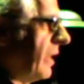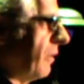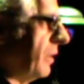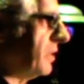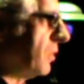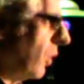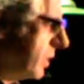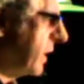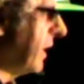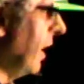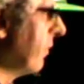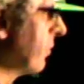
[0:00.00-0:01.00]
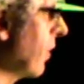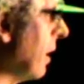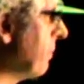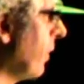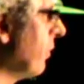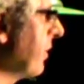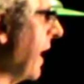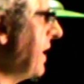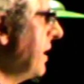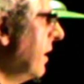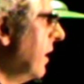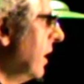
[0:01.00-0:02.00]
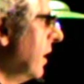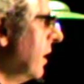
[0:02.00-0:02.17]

there is not a cover-up of a